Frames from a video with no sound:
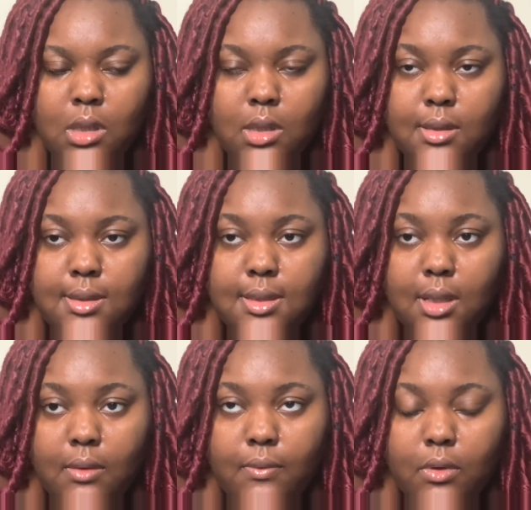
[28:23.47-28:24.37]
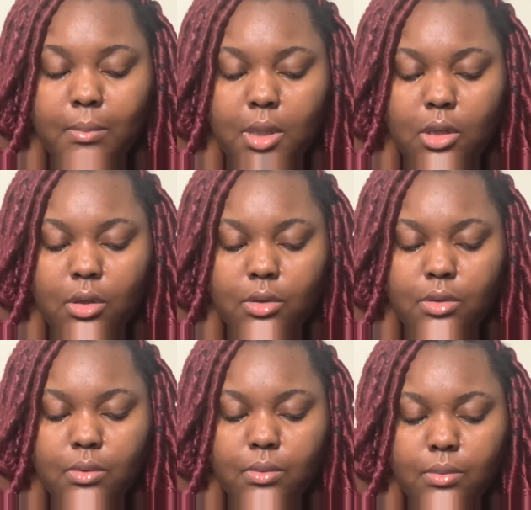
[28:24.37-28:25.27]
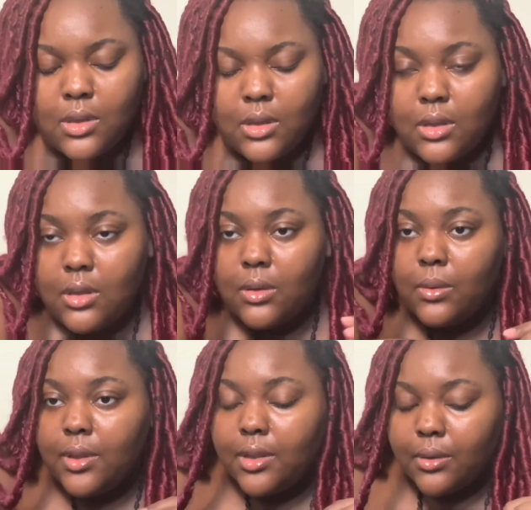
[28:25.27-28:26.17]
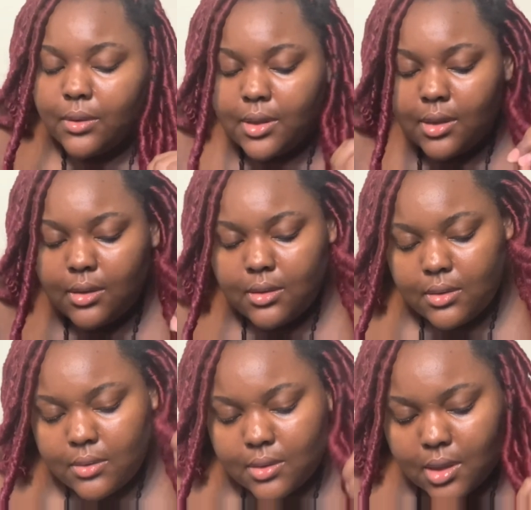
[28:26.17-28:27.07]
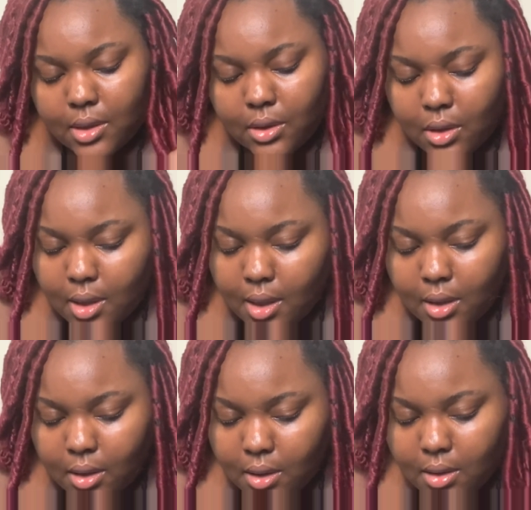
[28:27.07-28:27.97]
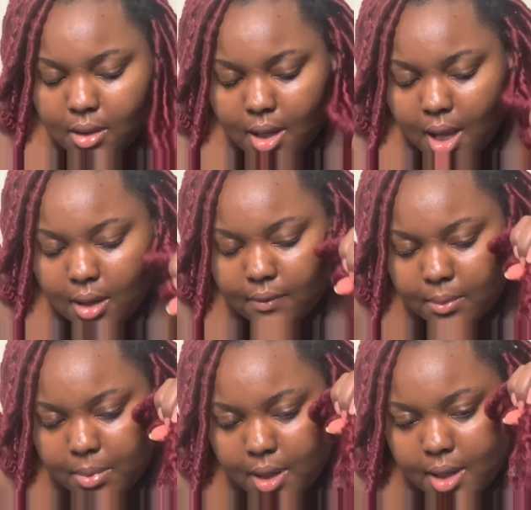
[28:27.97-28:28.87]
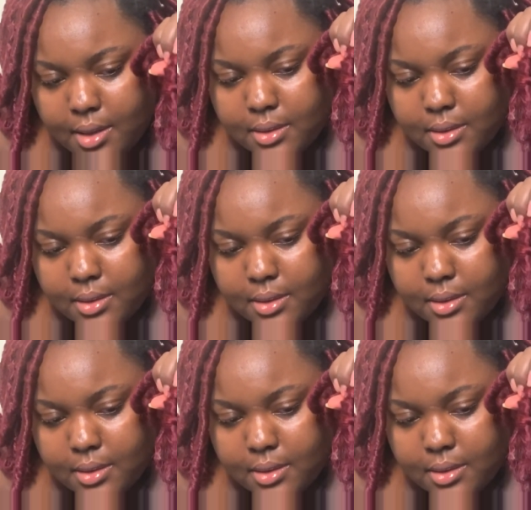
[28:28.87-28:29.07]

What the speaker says: sit for a minute or 2. Dokie, take your hair out of the pot.